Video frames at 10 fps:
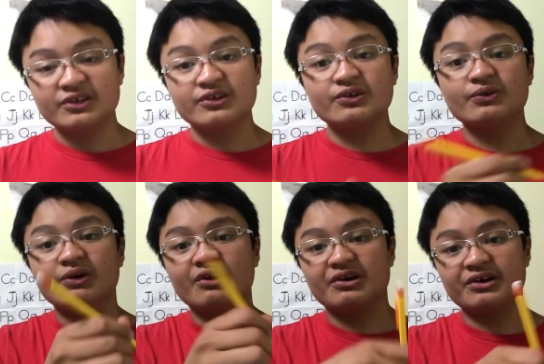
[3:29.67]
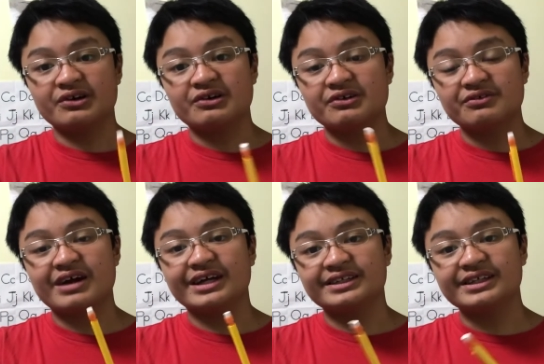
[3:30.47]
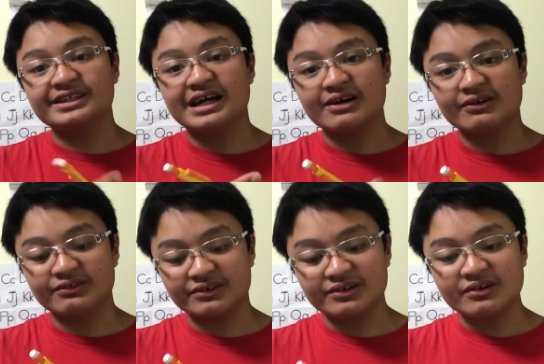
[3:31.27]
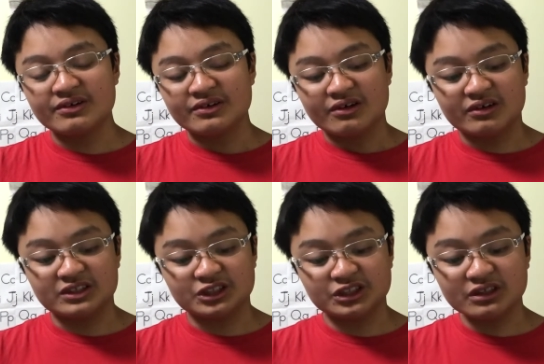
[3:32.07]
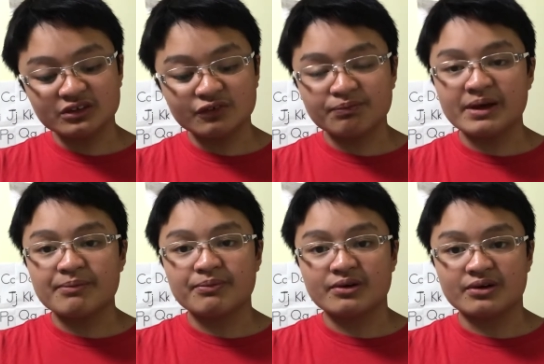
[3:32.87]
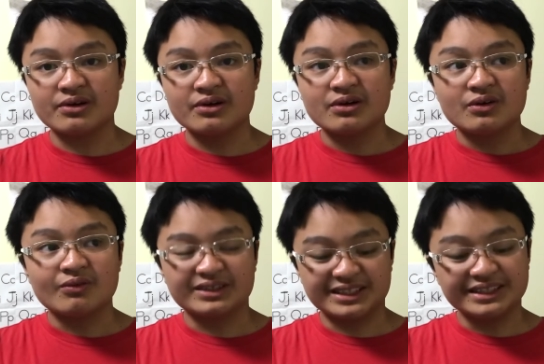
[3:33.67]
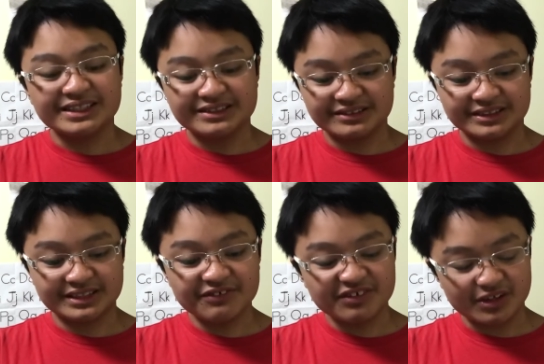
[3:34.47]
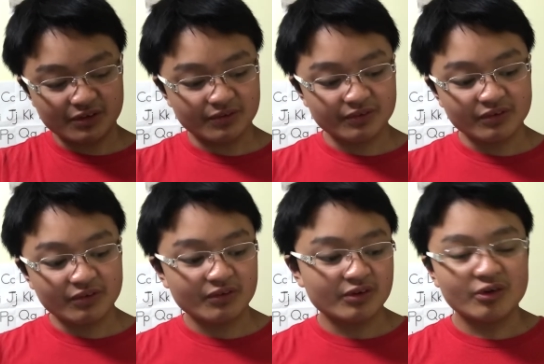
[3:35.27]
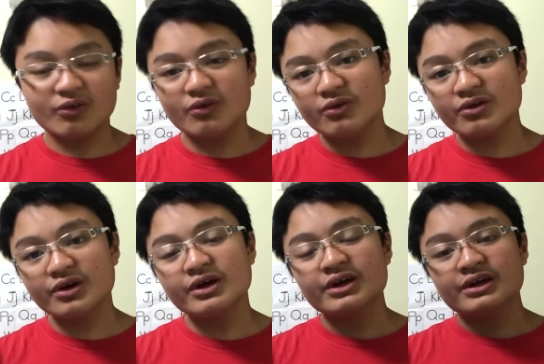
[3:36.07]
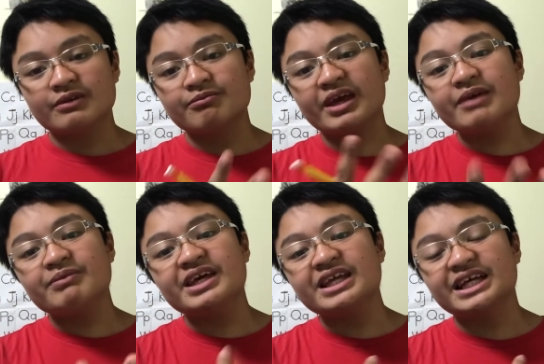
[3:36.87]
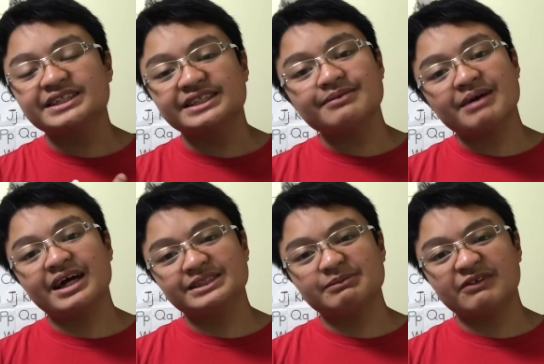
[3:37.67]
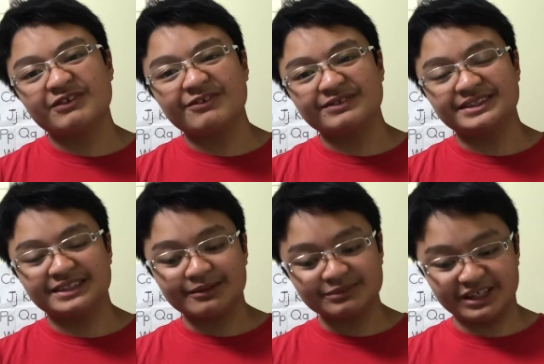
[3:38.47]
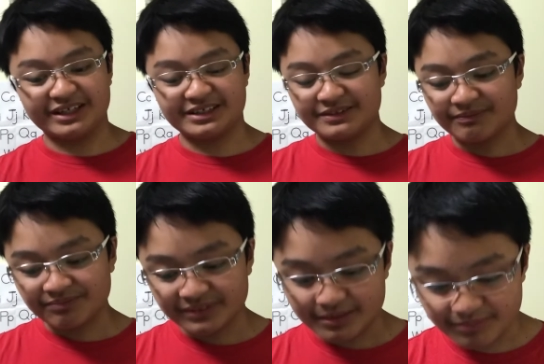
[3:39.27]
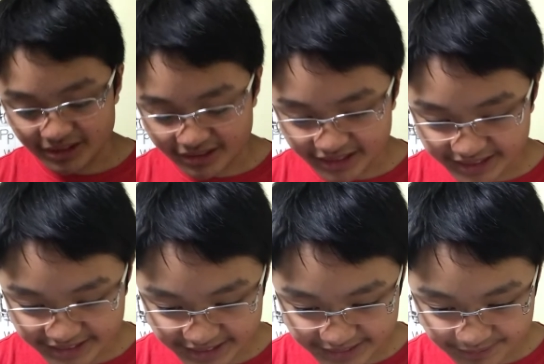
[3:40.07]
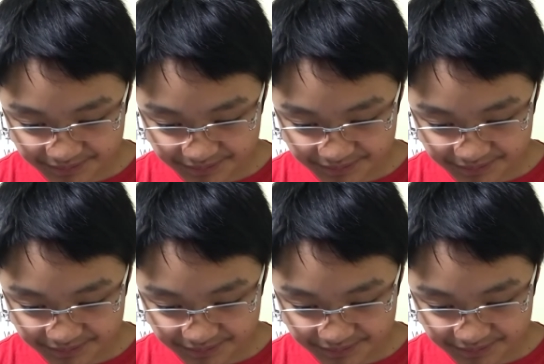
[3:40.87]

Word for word: you are writing down on a sheet of paper what the teacher is giving you. Or maybe, let's say math's my favorite subject because